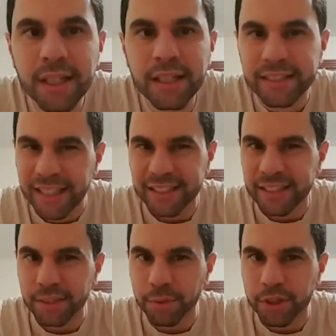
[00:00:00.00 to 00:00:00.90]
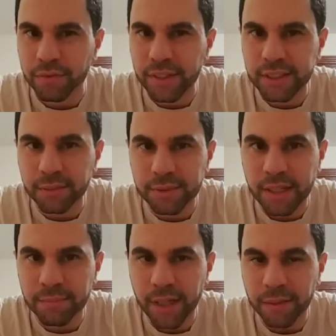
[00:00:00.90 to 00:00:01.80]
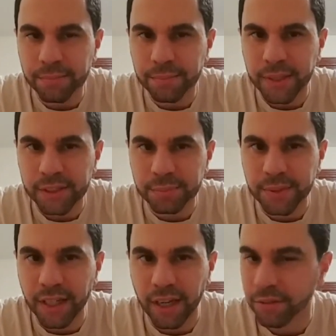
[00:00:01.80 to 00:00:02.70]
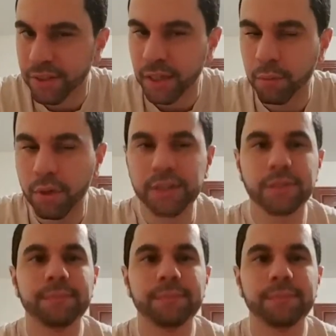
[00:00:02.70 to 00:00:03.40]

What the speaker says: Because I didn't think the original Vice City was on PSP. I don't think it was.